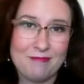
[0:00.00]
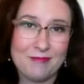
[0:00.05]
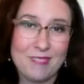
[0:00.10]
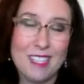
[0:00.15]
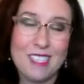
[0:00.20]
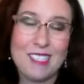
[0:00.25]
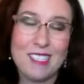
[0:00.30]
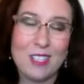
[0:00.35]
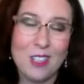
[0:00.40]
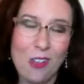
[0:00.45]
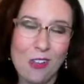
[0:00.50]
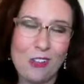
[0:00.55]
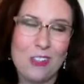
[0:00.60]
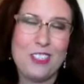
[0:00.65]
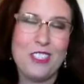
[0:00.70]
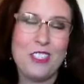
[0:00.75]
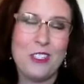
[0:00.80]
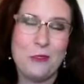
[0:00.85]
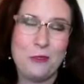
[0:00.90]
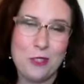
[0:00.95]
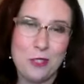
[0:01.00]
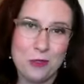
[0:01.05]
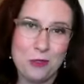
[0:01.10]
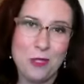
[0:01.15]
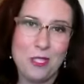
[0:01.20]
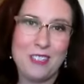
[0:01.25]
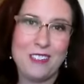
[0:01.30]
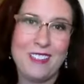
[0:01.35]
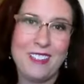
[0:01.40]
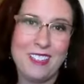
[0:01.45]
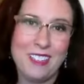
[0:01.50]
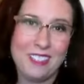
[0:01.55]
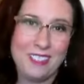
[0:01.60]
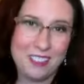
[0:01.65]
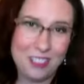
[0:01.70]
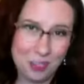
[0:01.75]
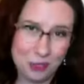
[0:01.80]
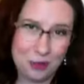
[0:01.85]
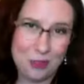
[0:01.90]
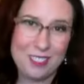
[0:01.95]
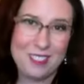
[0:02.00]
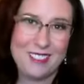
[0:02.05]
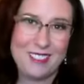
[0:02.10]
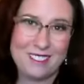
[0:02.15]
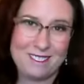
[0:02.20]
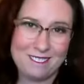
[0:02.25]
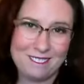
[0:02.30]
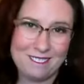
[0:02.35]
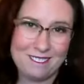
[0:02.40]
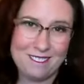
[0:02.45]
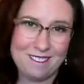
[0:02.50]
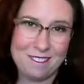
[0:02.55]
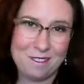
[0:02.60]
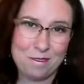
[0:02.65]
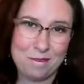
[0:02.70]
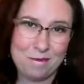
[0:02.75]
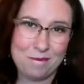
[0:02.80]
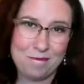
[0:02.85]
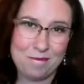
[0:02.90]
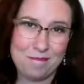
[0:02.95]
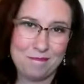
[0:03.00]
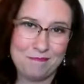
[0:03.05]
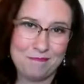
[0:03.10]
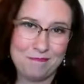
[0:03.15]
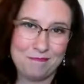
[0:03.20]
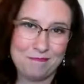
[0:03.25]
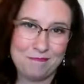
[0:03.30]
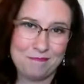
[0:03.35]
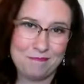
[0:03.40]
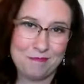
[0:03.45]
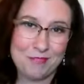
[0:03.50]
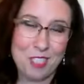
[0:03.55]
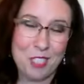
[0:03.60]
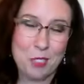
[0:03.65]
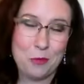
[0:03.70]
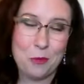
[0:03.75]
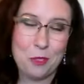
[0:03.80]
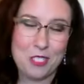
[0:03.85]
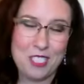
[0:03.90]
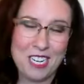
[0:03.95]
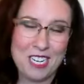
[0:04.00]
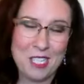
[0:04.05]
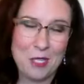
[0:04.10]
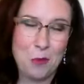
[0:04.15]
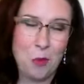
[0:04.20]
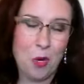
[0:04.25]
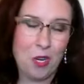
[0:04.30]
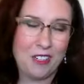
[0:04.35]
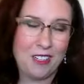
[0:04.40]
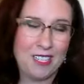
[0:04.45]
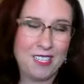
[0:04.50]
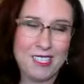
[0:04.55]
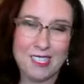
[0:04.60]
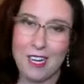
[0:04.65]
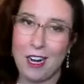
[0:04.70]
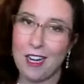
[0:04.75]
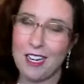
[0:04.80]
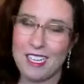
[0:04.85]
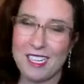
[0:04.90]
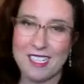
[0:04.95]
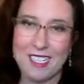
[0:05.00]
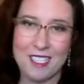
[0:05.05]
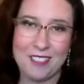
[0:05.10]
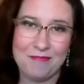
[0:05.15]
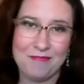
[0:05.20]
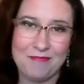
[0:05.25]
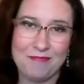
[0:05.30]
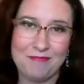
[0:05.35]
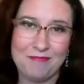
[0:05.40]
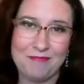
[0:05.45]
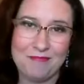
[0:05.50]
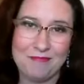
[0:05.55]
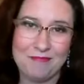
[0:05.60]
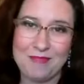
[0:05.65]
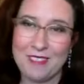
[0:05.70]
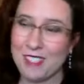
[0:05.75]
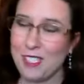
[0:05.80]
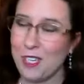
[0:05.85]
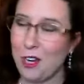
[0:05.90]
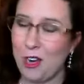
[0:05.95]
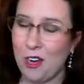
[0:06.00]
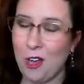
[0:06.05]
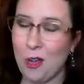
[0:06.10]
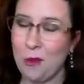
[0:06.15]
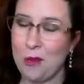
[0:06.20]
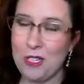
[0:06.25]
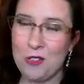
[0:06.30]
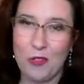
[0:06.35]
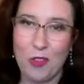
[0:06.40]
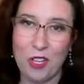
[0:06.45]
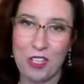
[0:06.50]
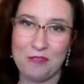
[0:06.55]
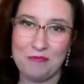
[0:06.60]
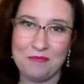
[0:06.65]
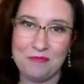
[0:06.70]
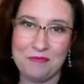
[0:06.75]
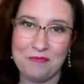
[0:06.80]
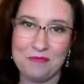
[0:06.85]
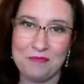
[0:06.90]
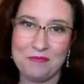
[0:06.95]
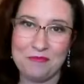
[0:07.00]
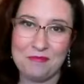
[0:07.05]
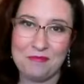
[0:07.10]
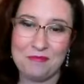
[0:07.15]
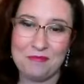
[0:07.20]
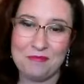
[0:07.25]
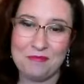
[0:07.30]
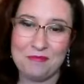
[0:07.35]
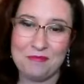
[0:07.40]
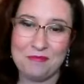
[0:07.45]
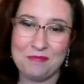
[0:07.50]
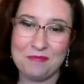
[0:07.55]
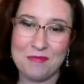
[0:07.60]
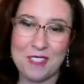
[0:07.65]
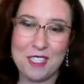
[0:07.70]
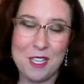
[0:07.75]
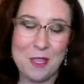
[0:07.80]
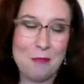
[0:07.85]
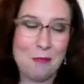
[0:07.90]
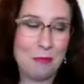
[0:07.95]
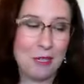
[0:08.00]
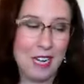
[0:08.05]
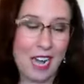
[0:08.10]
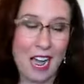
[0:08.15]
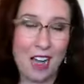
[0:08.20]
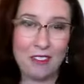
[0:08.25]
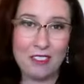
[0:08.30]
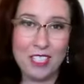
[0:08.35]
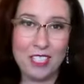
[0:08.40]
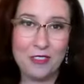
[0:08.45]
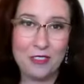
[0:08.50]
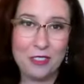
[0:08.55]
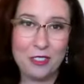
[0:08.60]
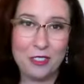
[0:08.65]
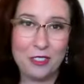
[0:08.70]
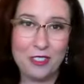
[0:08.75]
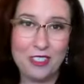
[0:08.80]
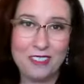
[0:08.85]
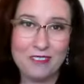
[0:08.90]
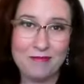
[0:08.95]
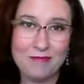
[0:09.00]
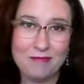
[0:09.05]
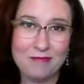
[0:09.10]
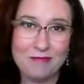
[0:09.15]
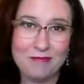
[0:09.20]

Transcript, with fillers: as long as you use it and do it. Because it will take some work. It's not easy, it's not always fun. But I've lived through it,